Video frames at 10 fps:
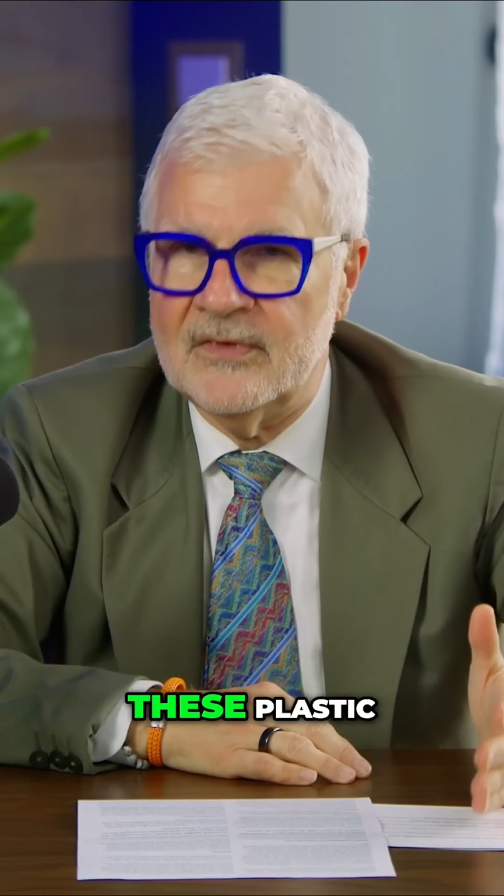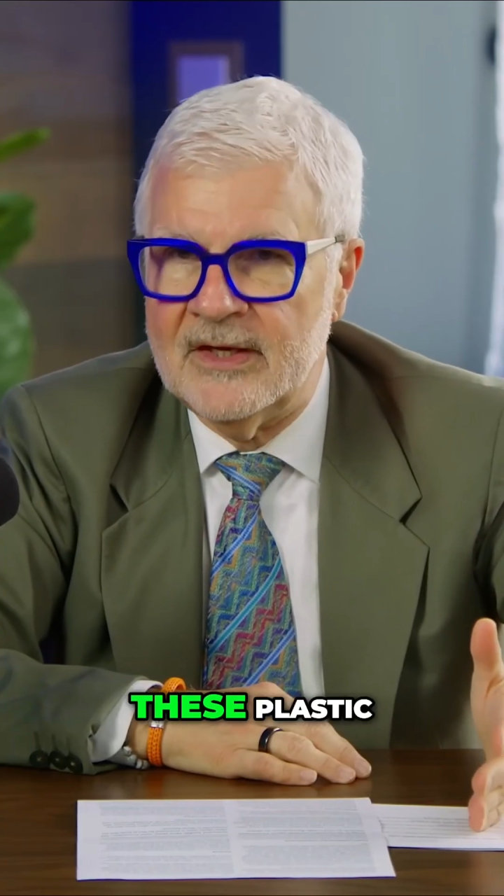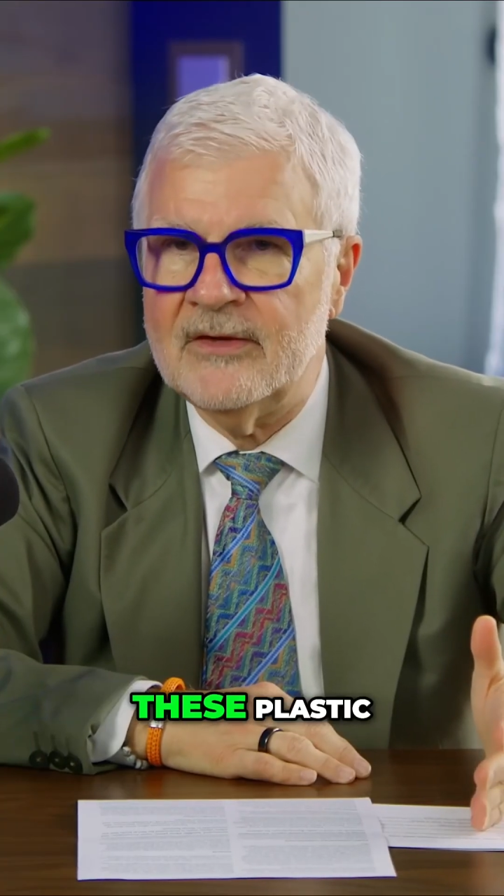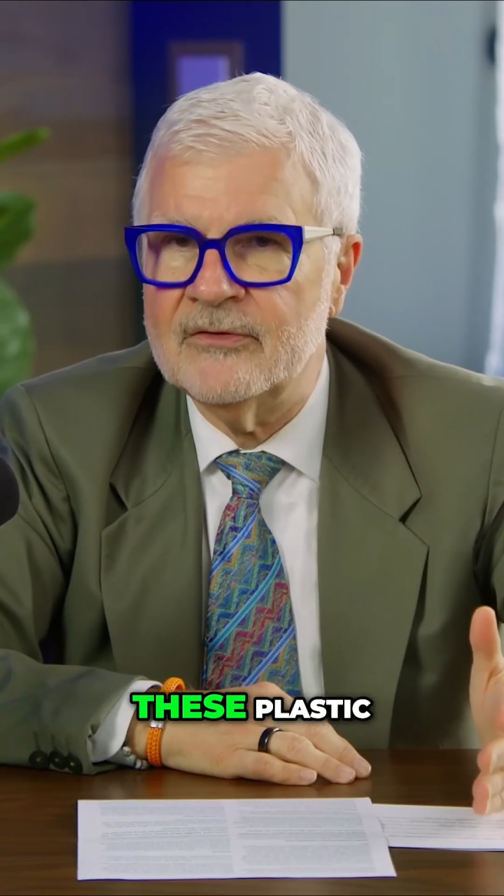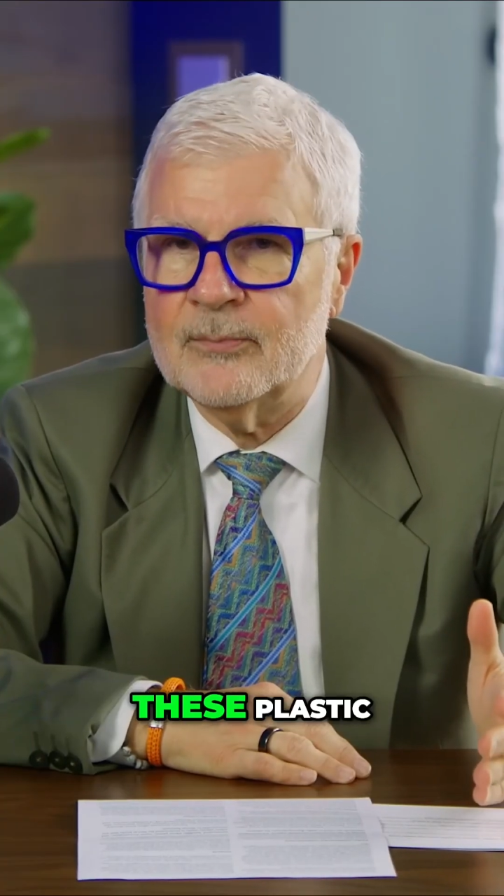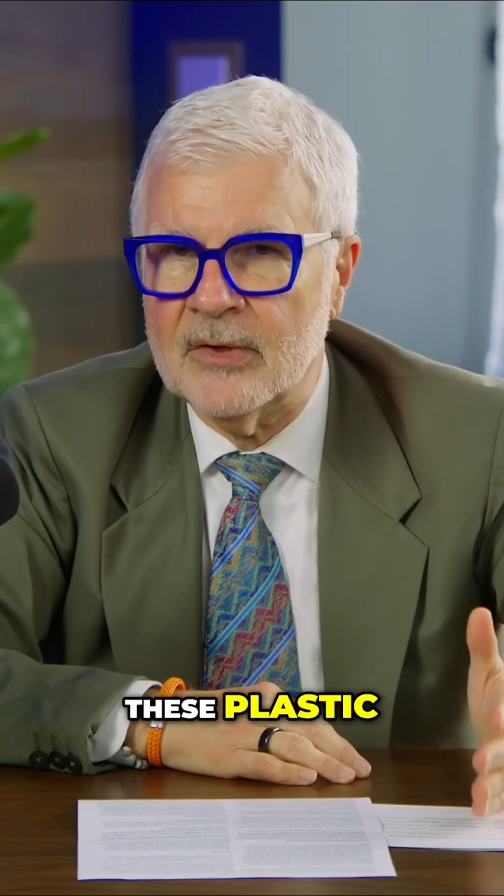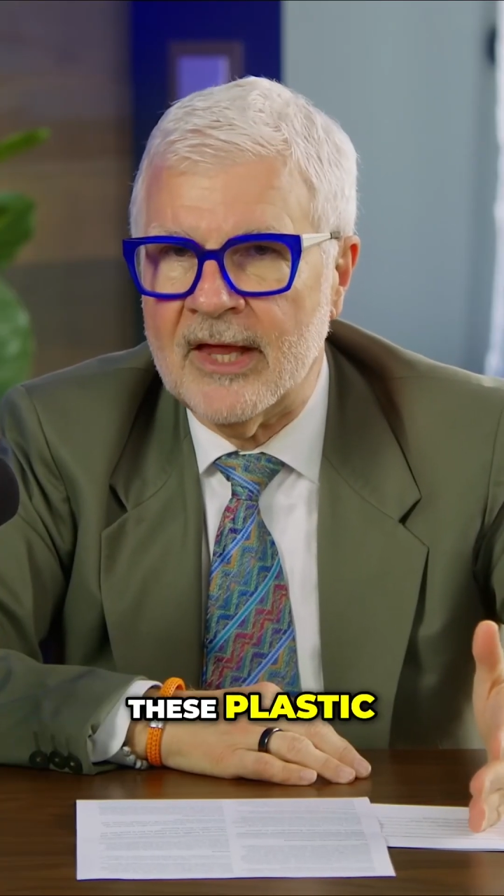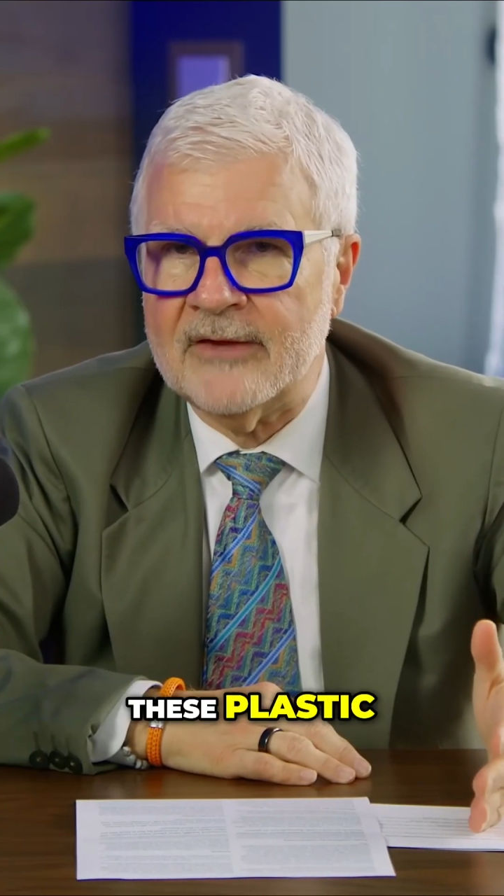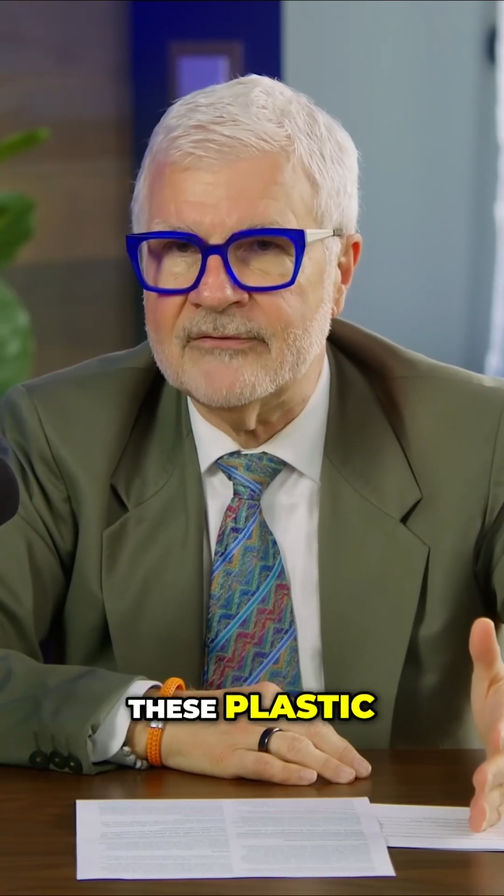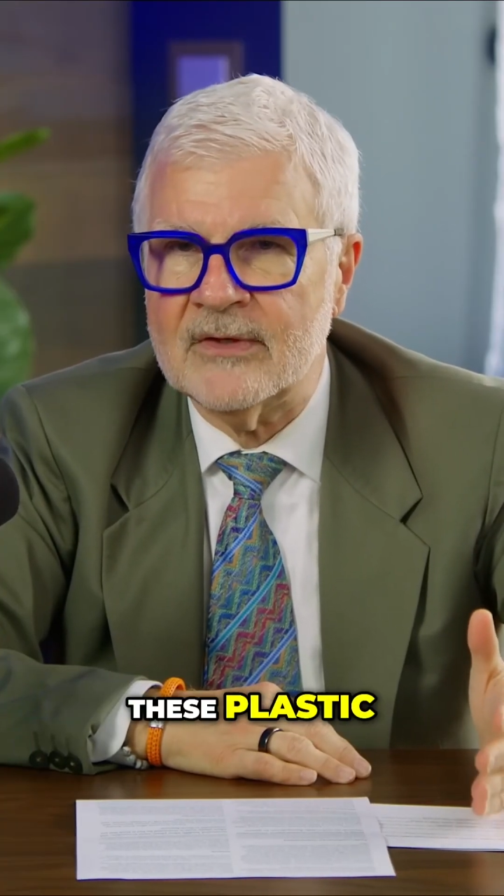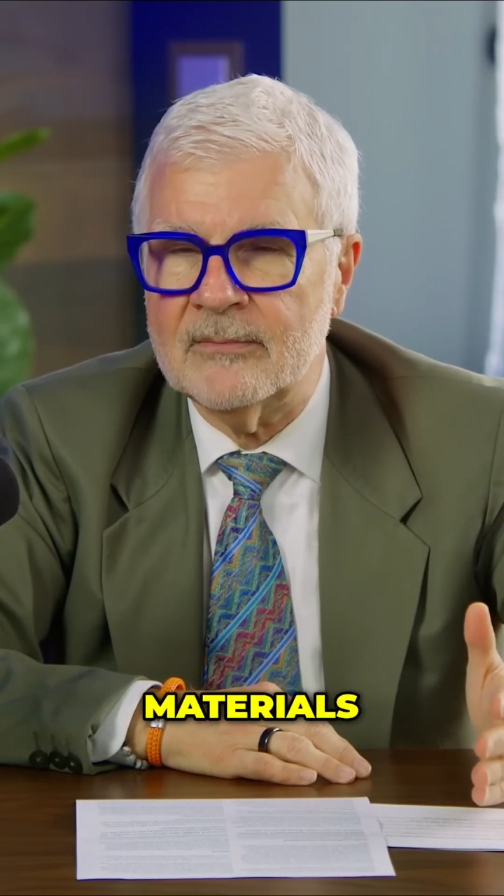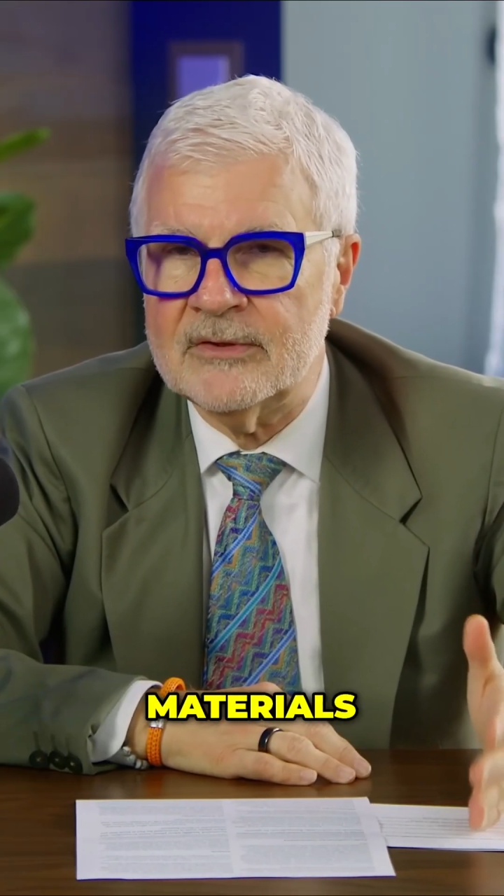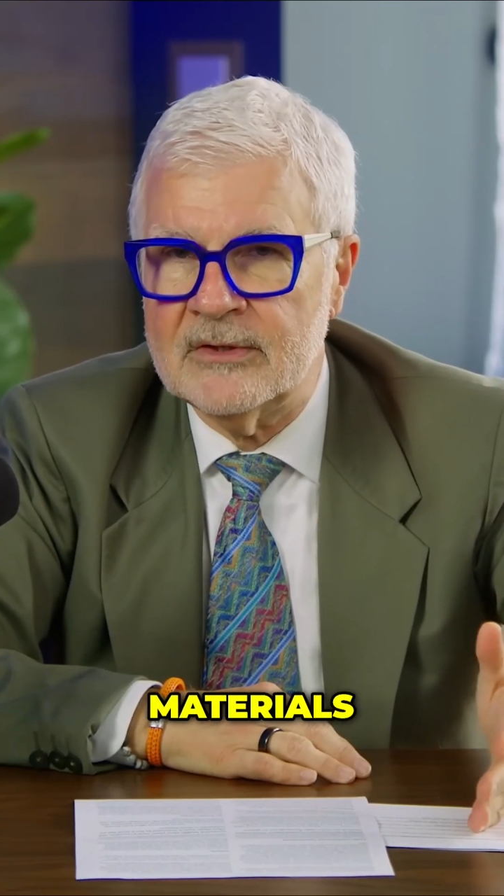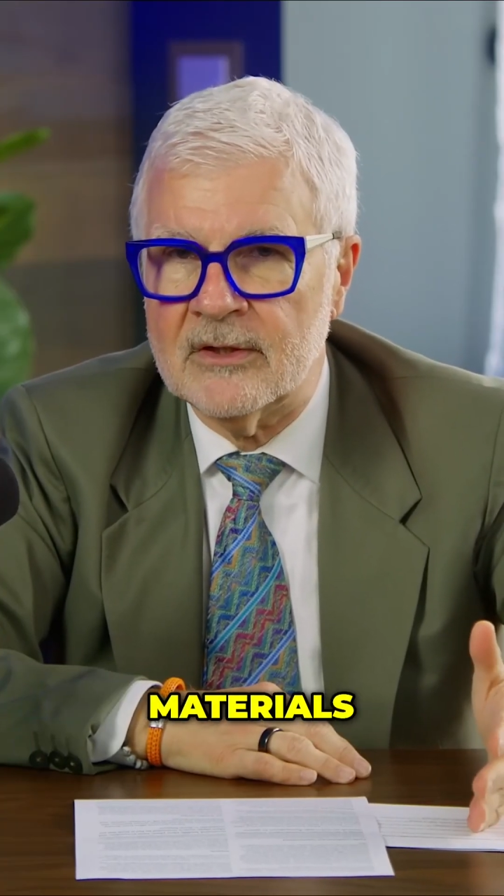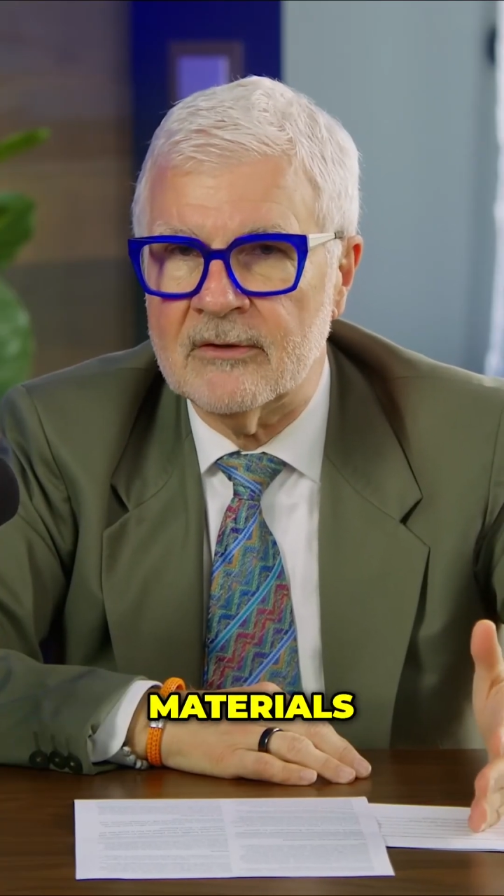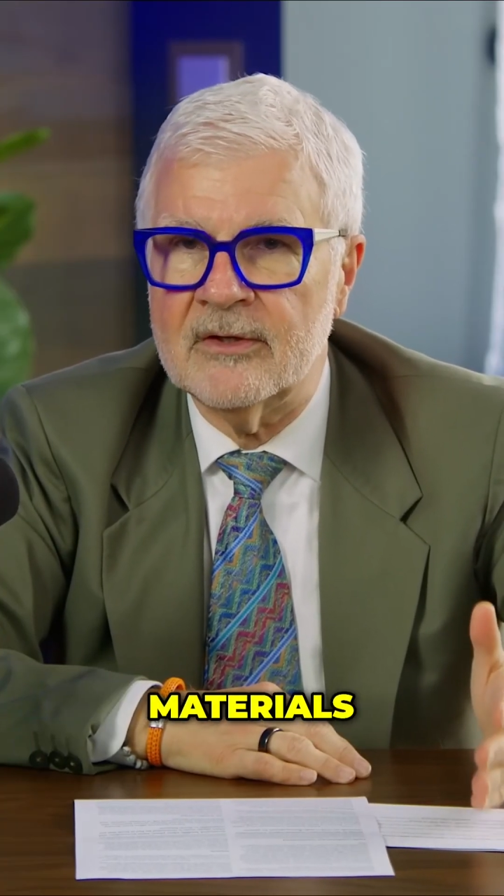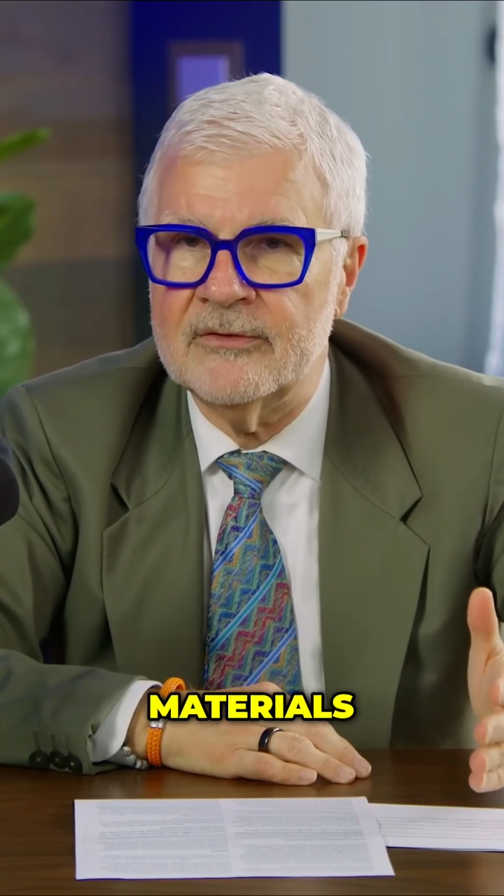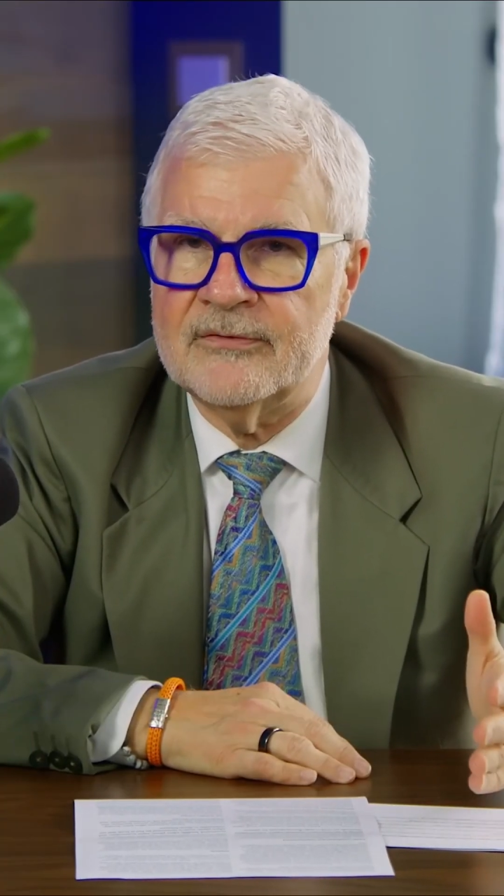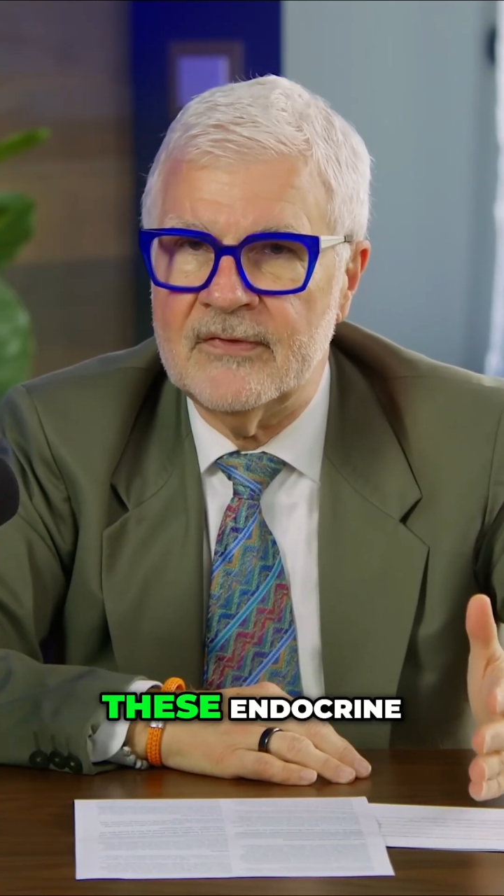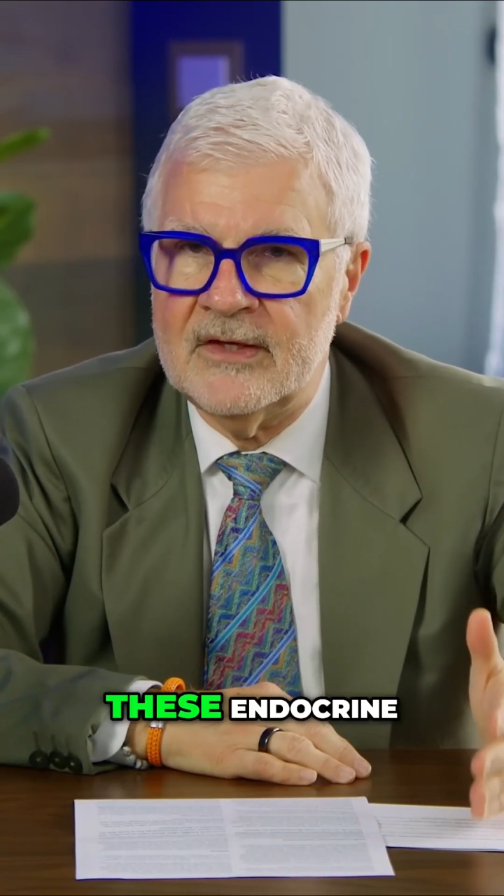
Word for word: these plastic materials,